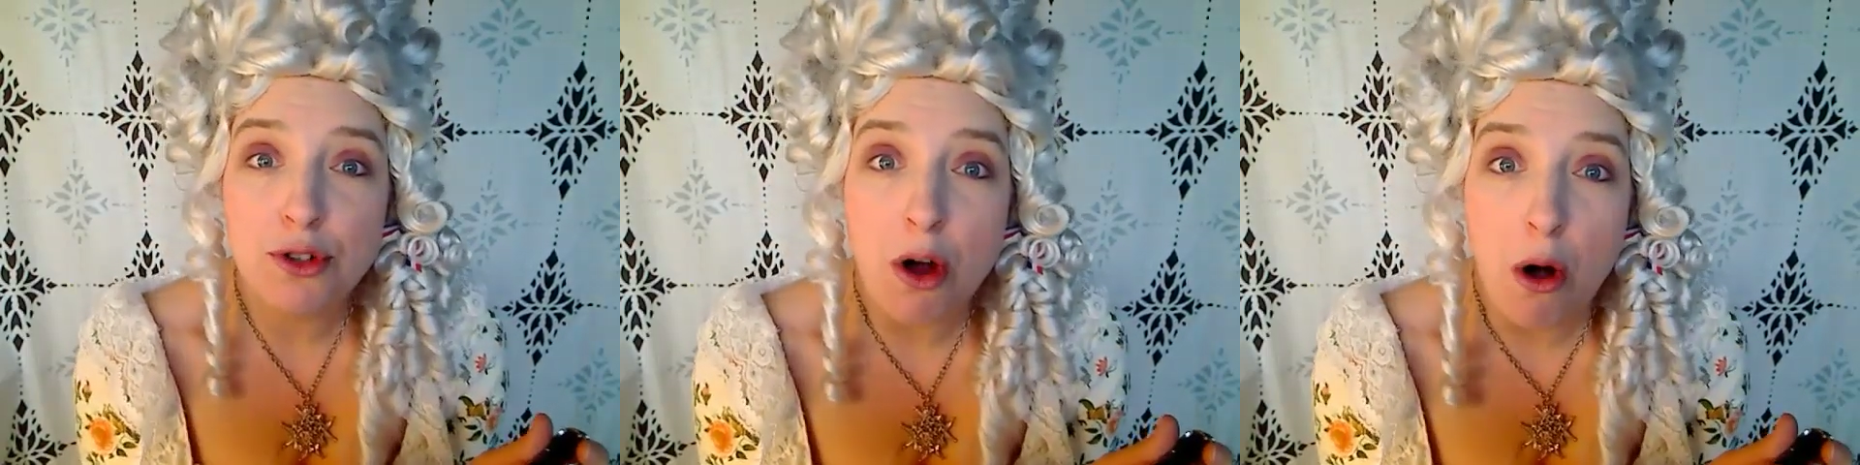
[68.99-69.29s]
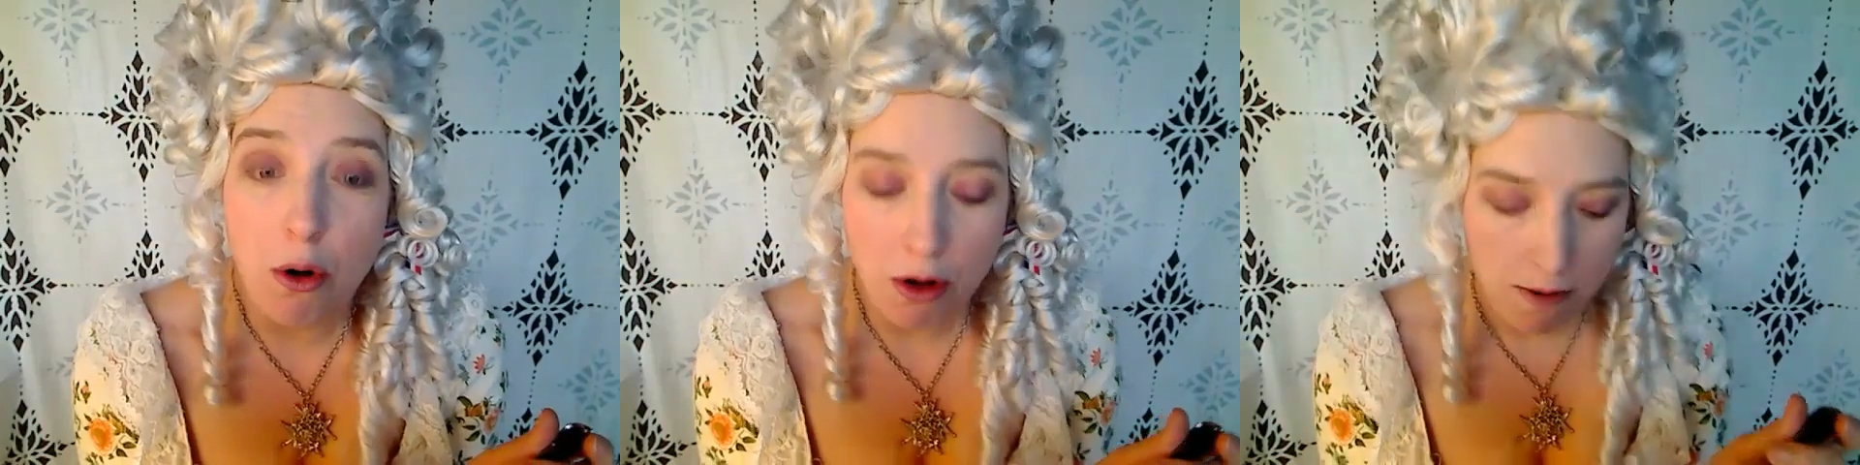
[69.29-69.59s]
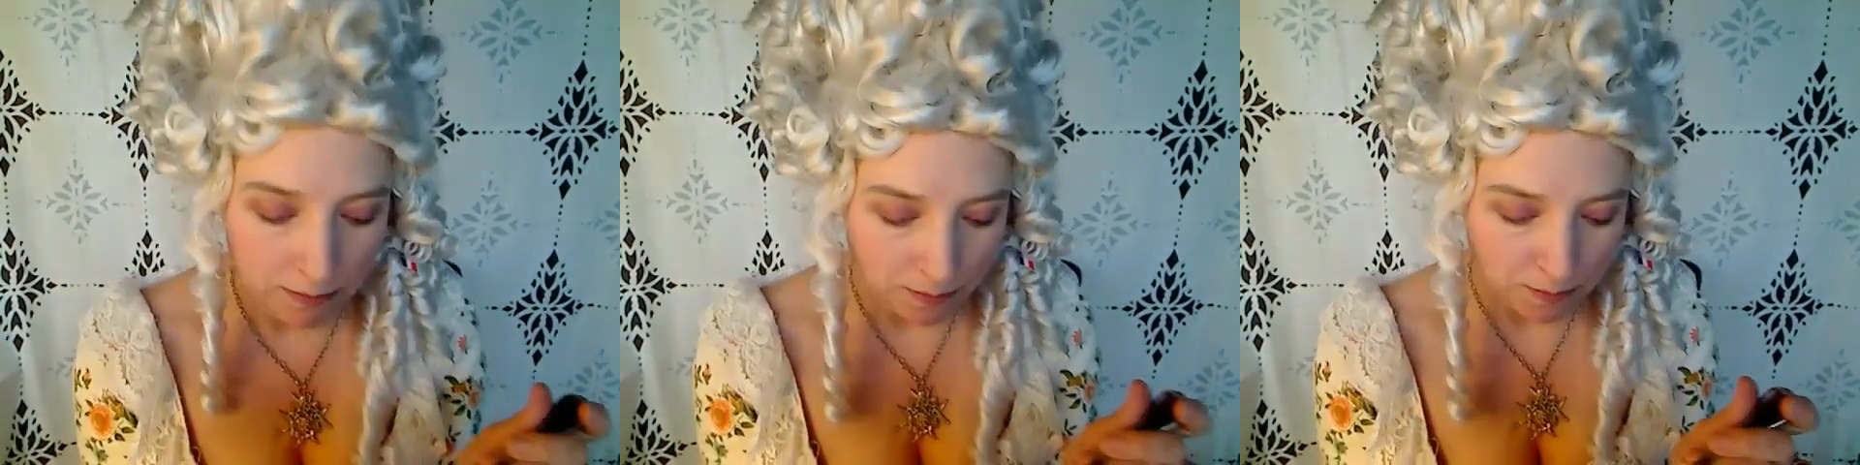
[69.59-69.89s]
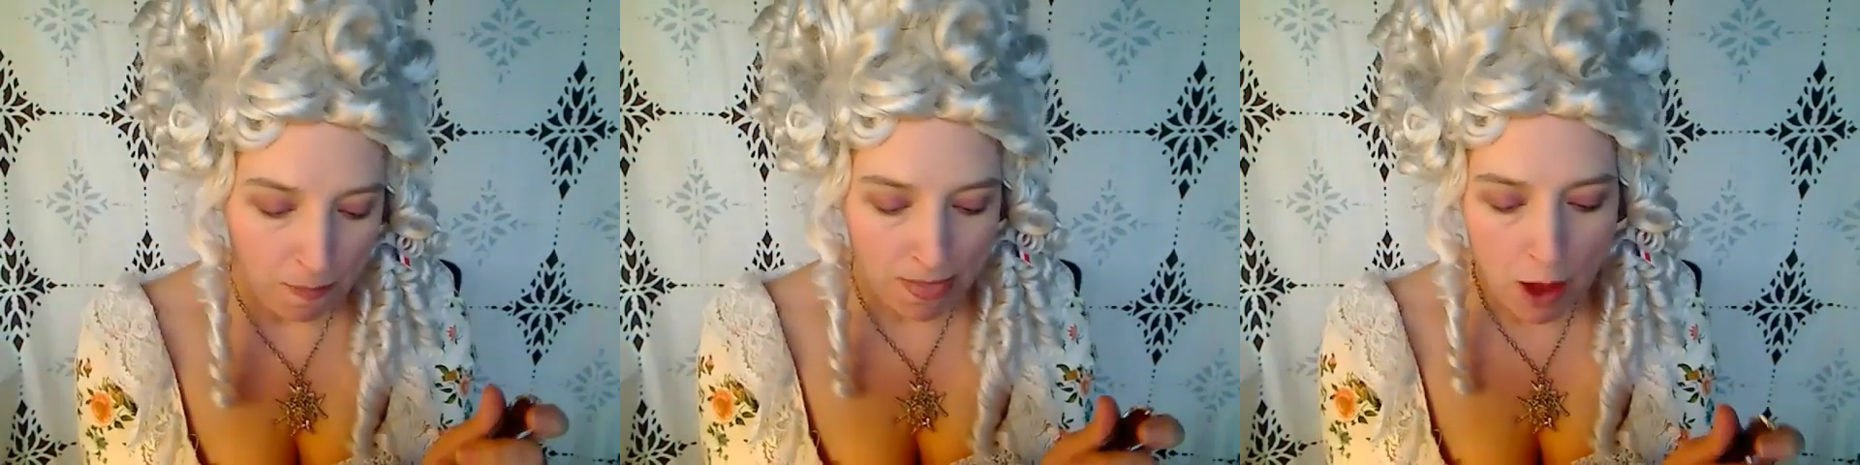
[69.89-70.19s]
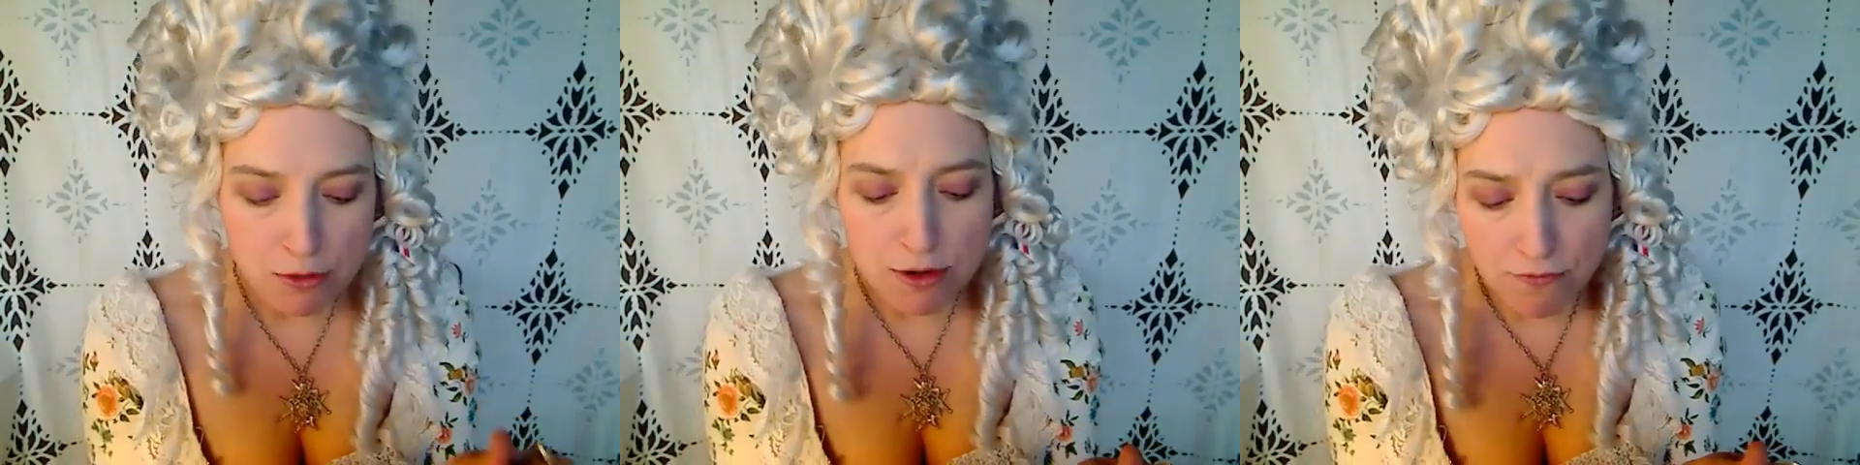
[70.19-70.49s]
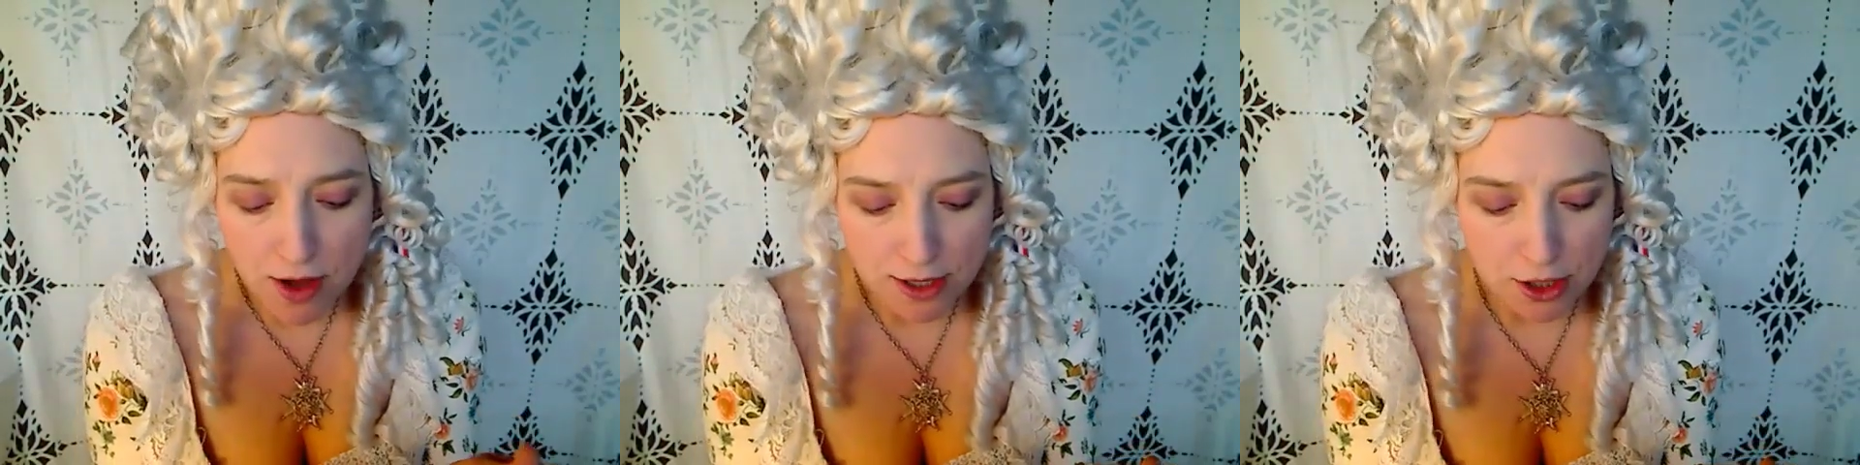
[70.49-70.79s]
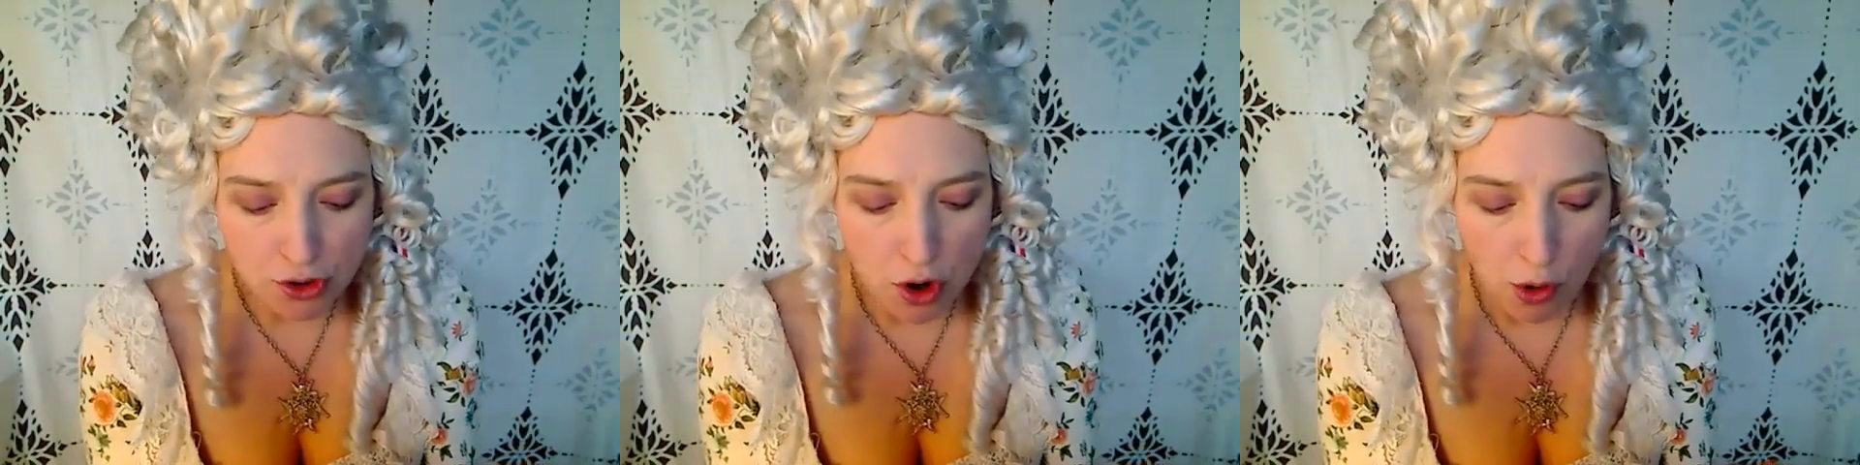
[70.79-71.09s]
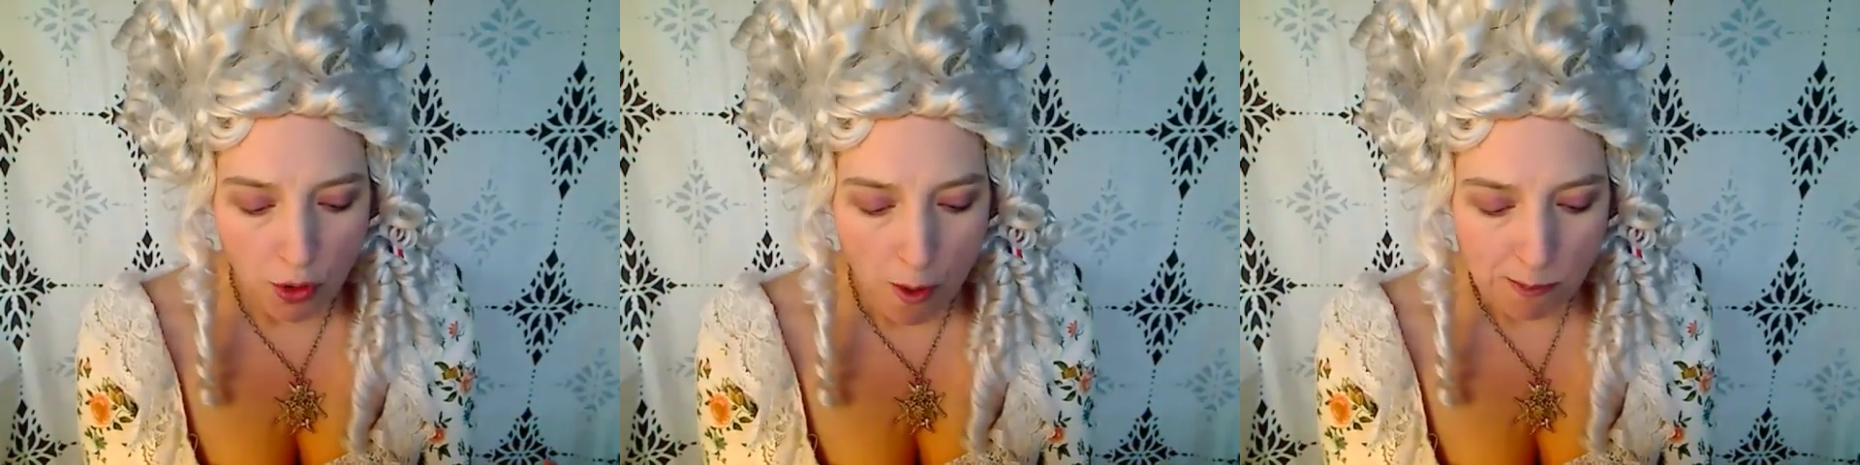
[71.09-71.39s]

joke. It was a funny joke.